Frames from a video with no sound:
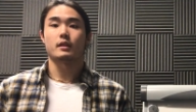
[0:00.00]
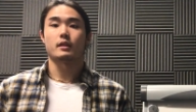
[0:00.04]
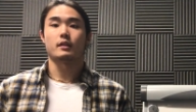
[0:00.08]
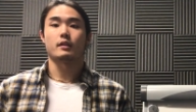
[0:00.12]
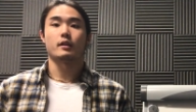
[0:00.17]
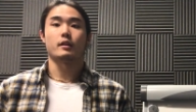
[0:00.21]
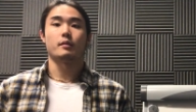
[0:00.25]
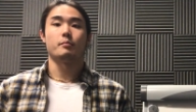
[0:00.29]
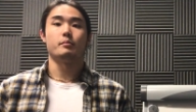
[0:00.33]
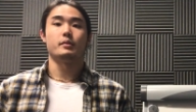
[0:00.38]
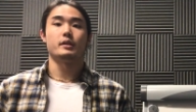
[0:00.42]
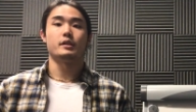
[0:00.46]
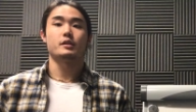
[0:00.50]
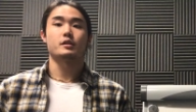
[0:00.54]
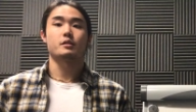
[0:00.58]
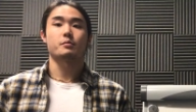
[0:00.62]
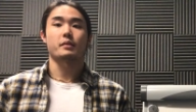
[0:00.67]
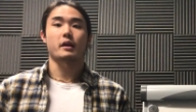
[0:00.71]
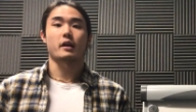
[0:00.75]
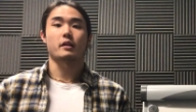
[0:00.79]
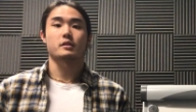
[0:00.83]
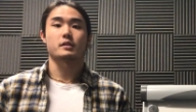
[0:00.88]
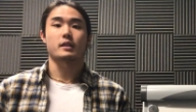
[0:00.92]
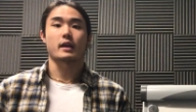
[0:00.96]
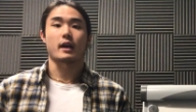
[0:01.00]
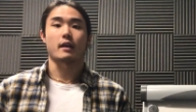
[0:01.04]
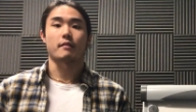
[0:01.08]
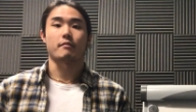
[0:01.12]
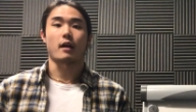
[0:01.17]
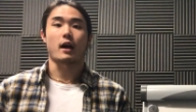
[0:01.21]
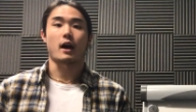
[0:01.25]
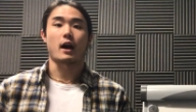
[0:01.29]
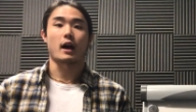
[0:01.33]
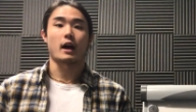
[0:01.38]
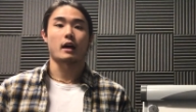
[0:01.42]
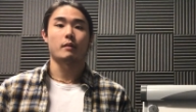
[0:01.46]
the beech sprouts have
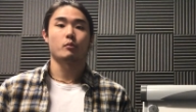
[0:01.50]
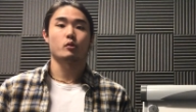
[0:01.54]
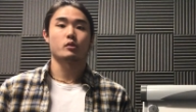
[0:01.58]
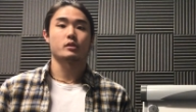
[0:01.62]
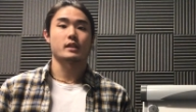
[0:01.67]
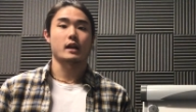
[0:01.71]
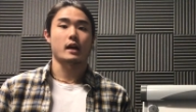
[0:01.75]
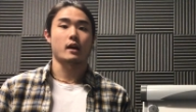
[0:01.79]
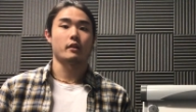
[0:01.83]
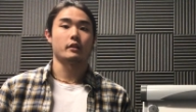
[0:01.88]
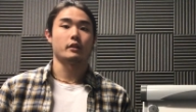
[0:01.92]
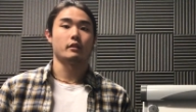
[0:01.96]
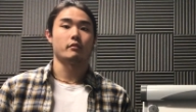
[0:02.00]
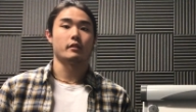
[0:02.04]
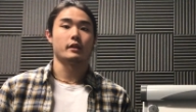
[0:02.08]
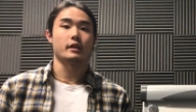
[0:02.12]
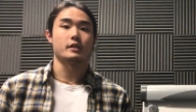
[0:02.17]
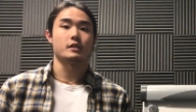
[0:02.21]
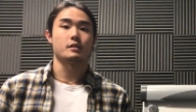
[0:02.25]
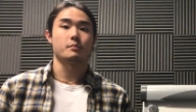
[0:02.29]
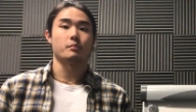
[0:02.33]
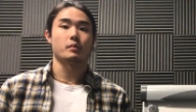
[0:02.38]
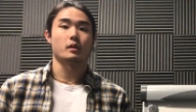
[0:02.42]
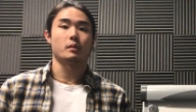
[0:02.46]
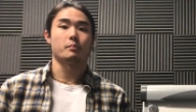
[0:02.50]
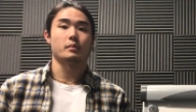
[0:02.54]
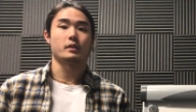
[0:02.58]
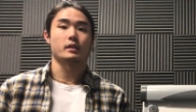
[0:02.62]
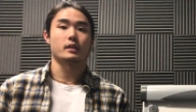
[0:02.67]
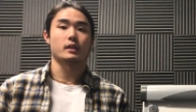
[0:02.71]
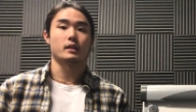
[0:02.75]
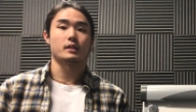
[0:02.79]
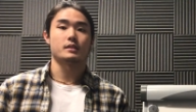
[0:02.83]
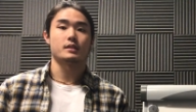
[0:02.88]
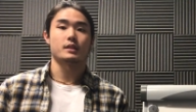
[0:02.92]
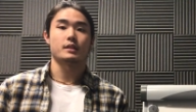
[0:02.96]
high mortality rates, but
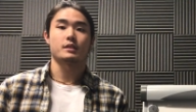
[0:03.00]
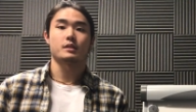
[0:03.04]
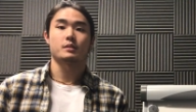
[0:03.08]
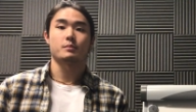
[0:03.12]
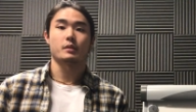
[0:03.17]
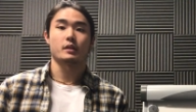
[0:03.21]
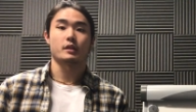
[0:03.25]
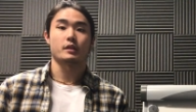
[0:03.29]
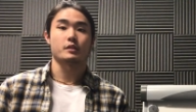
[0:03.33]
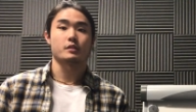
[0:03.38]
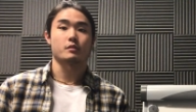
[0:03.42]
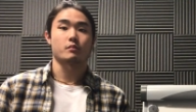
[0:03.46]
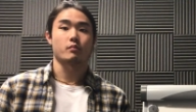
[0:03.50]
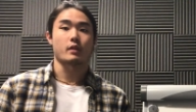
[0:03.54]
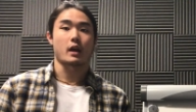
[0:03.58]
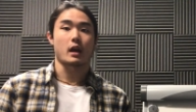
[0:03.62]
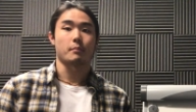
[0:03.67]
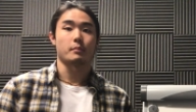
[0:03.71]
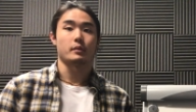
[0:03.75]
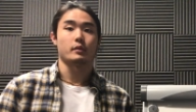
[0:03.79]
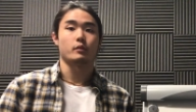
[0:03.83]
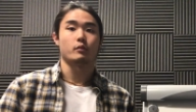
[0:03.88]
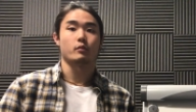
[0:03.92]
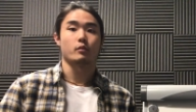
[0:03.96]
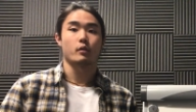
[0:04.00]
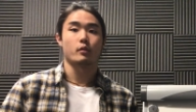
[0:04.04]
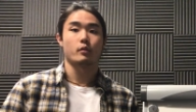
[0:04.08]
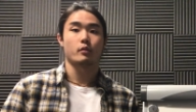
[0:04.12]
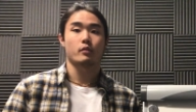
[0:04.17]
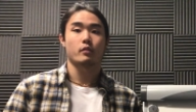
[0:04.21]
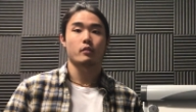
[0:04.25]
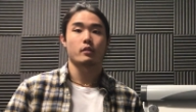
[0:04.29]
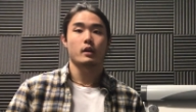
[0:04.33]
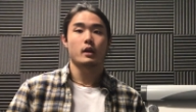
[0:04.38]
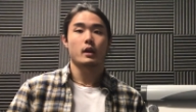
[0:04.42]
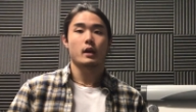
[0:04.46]
because they experience rapid
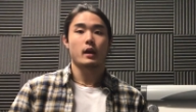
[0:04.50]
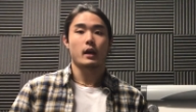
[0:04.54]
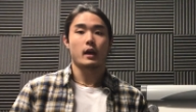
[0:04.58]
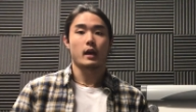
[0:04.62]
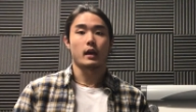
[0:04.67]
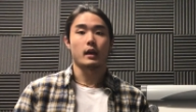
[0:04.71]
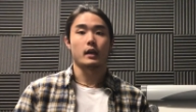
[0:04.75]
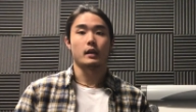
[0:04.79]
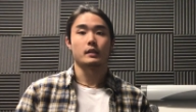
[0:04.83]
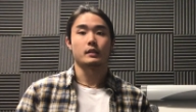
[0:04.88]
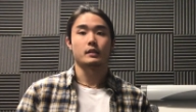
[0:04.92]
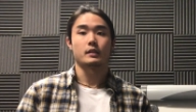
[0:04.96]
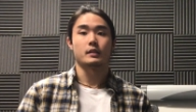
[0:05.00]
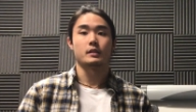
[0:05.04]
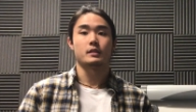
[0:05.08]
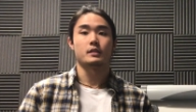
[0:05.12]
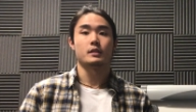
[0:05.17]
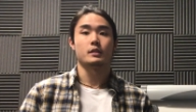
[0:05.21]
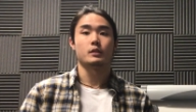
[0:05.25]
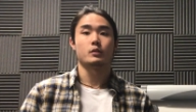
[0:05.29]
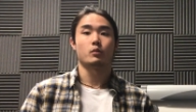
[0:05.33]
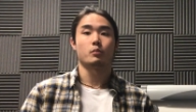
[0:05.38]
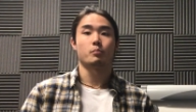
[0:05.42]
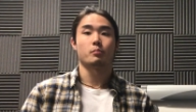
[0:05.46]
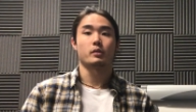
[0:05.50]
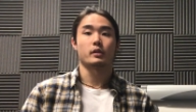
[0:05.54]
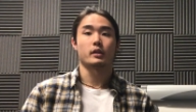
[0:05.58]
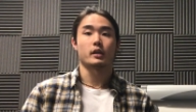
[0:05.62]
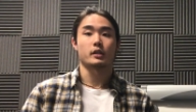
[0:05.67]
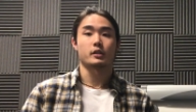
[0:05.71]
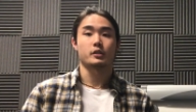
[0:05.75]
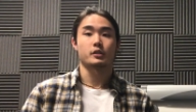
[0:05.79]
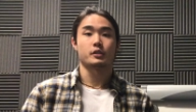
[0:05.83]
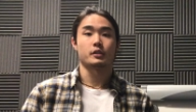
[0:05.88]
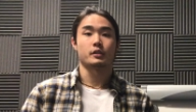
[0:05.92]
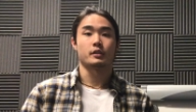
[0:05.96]
growth and continual
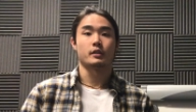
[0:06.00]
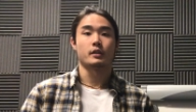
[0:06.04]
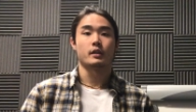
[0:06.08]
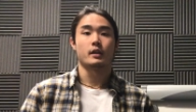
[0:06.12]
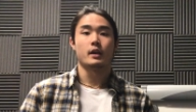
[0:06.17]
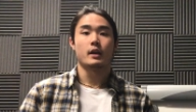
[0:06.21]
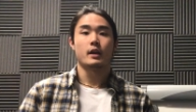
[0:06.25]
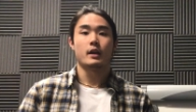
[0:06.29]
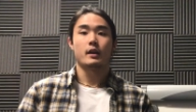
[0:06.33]
production,